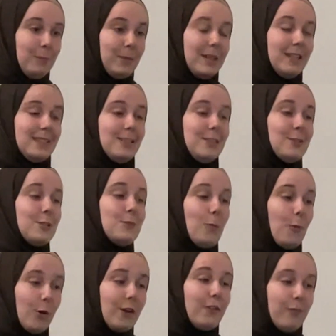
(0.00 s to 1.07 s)
because it's just
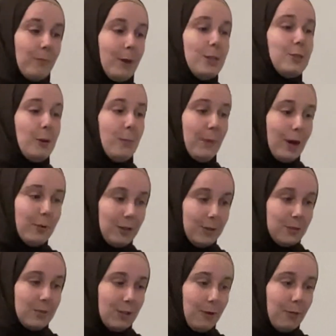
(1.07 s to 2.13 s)
more information about
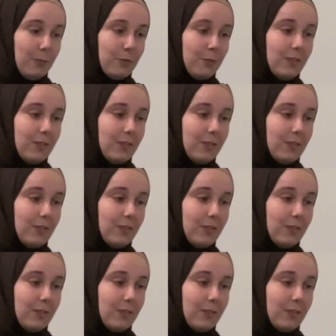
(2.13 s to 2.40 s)
yourself